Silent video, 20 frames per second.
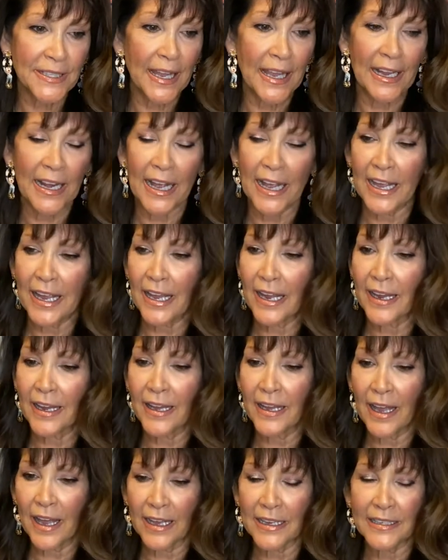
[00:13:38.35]
and
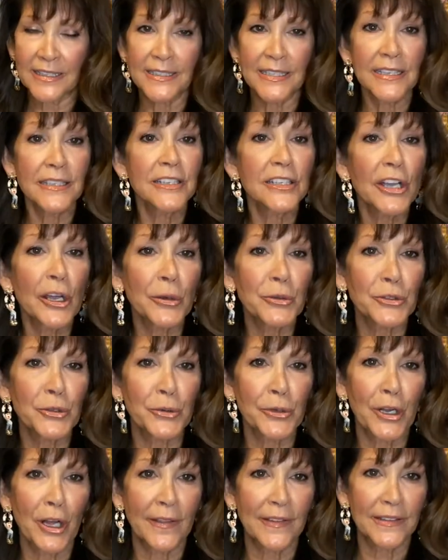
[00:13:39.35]
I tend to go to
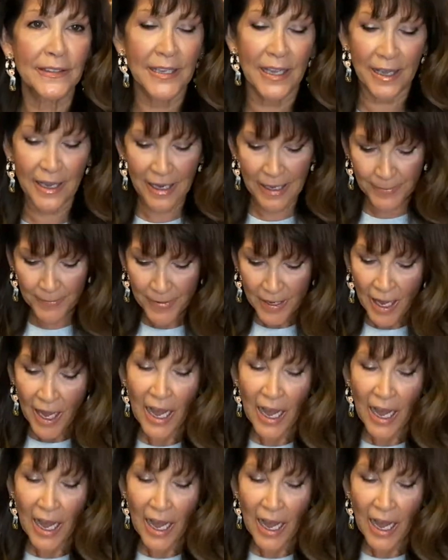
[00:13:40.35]
it all the time.